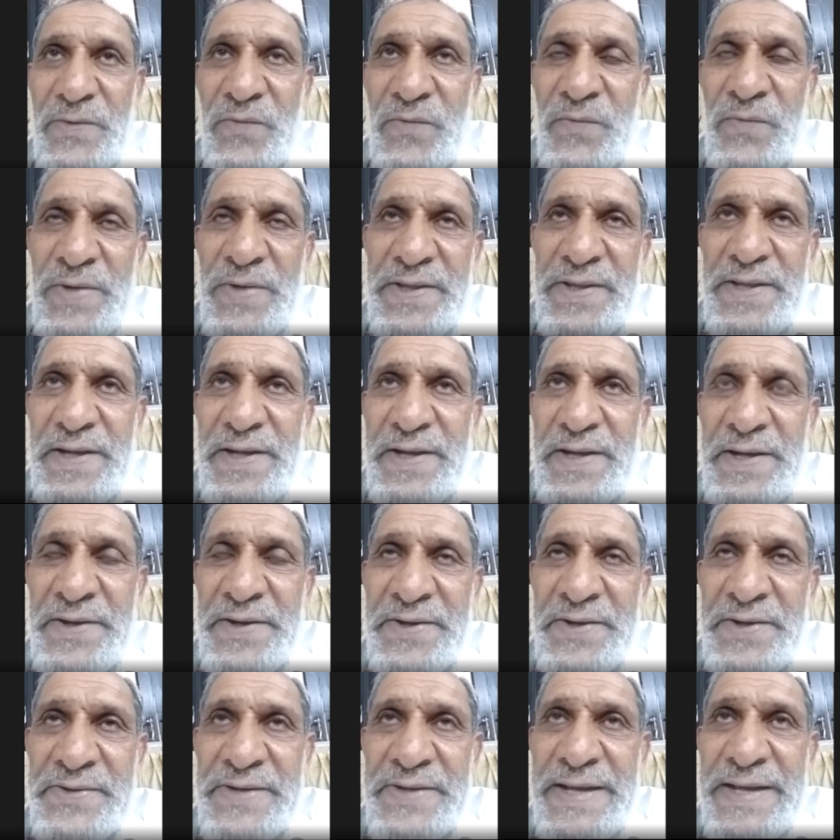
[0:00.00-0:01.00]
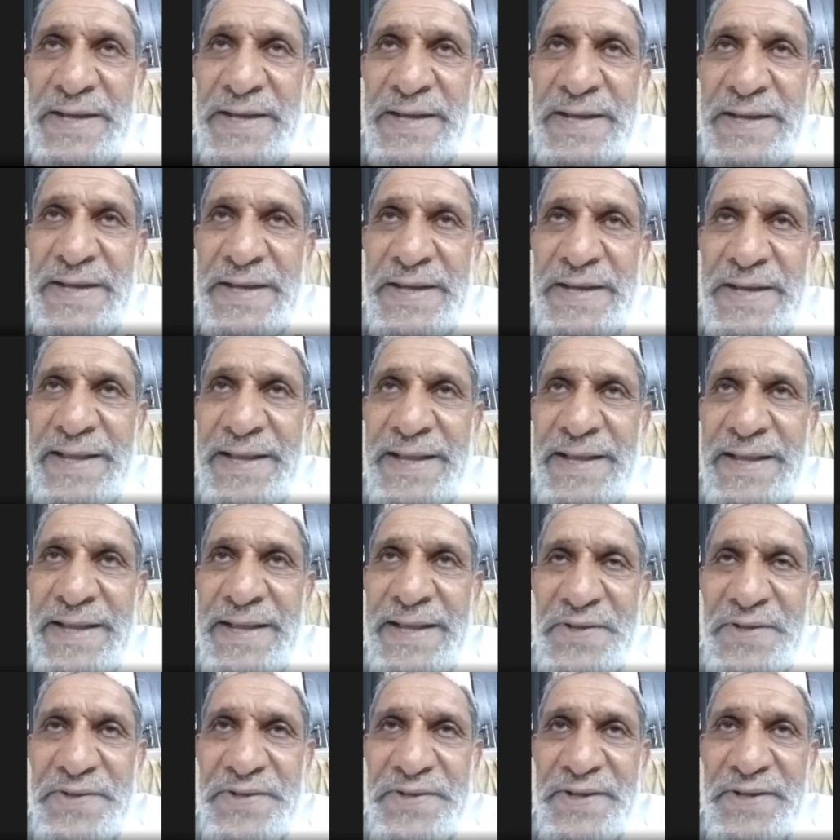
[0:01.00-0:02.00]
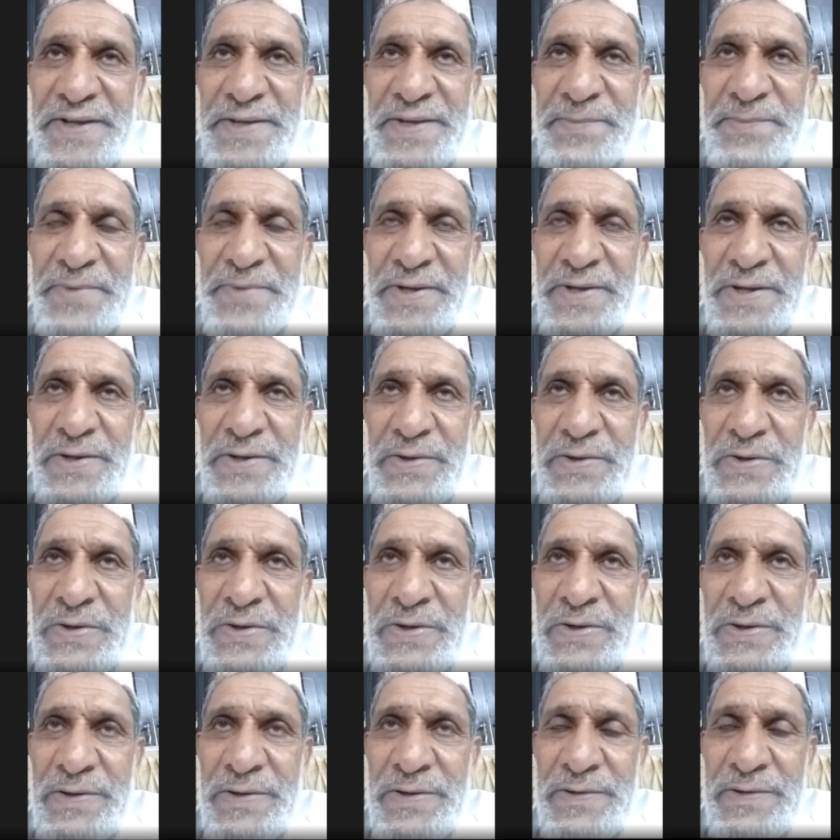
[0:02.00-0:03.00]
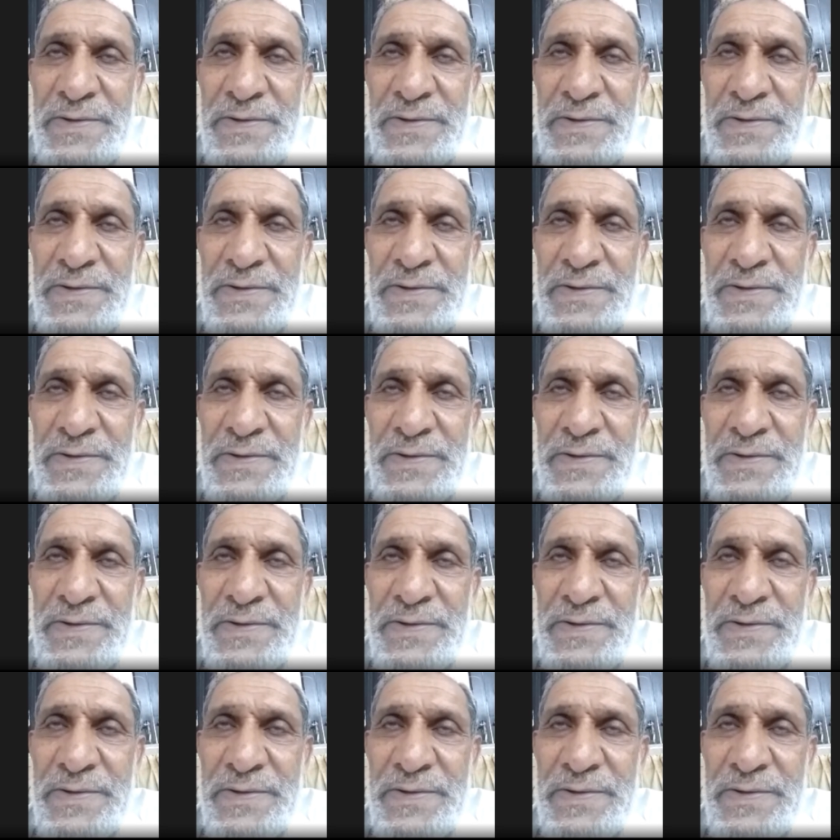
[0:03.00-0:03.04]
whether it is iron deficiency anemia or